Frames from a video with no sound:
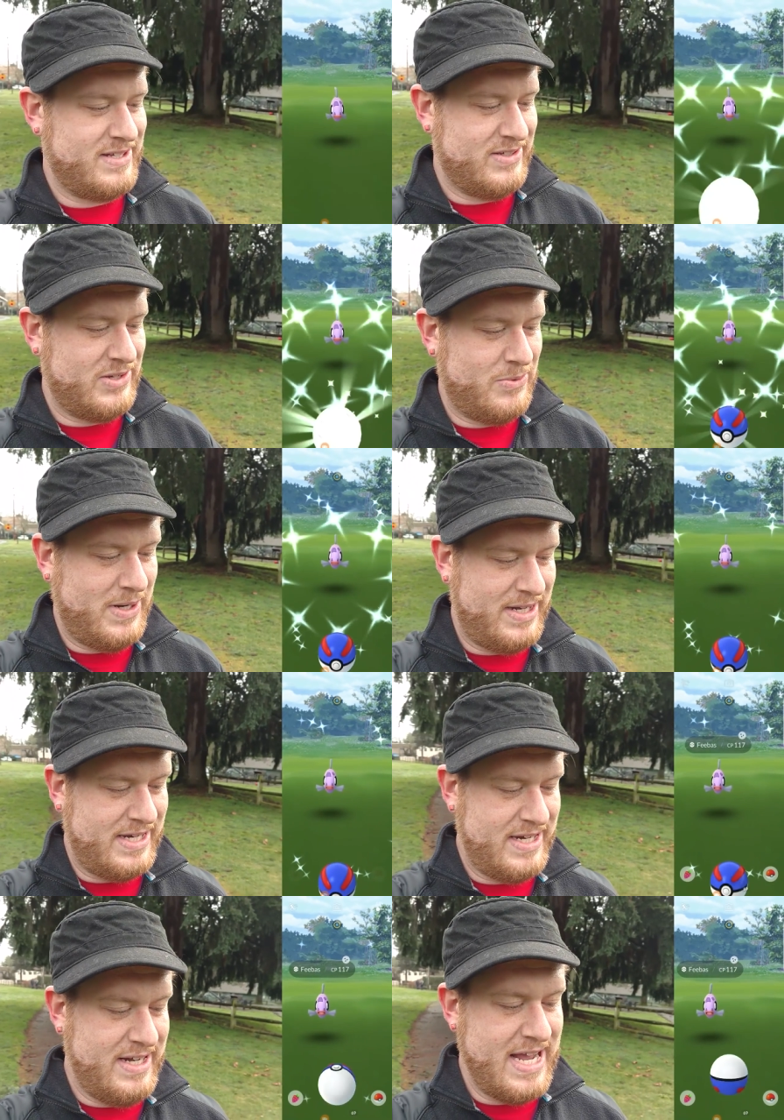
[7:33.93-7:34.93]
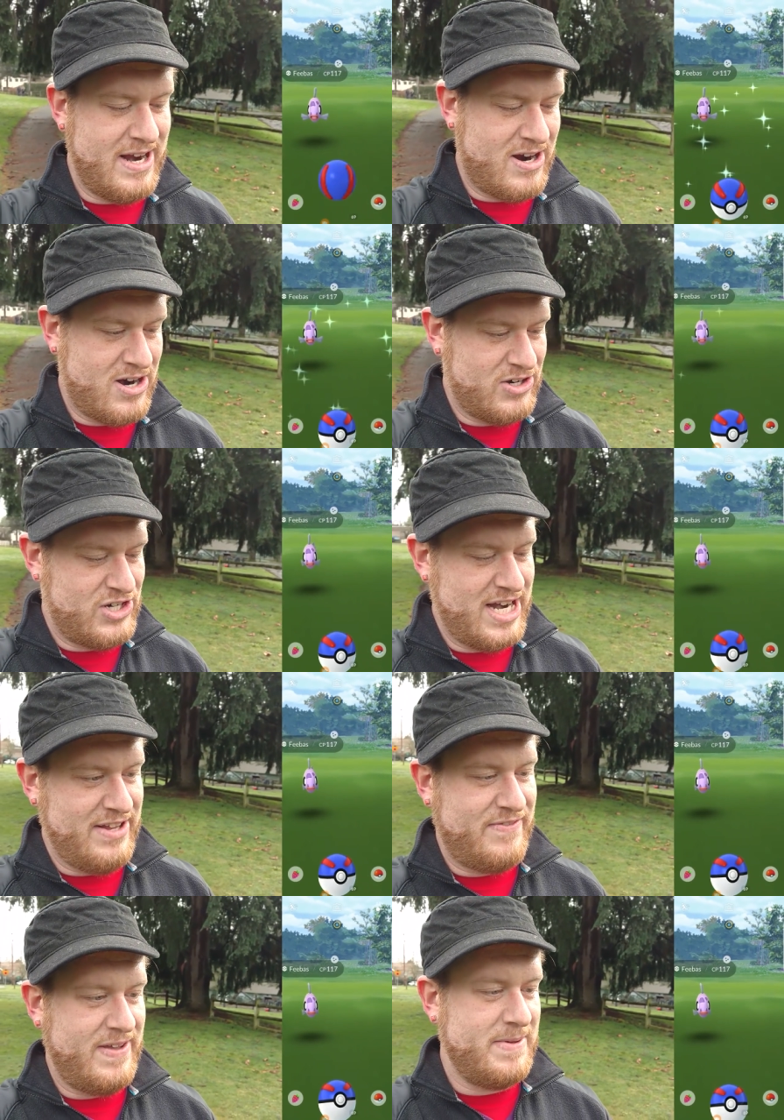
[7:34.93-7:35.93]
So we did get our
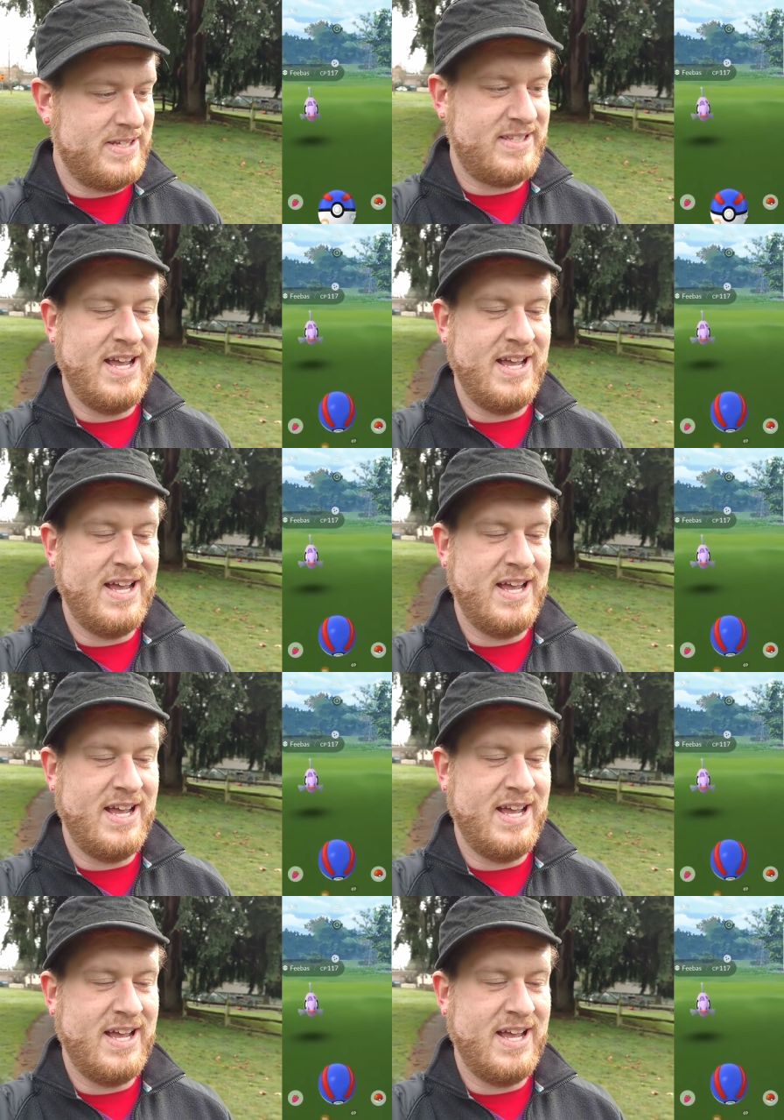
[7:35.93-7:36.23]
shiny Feebas,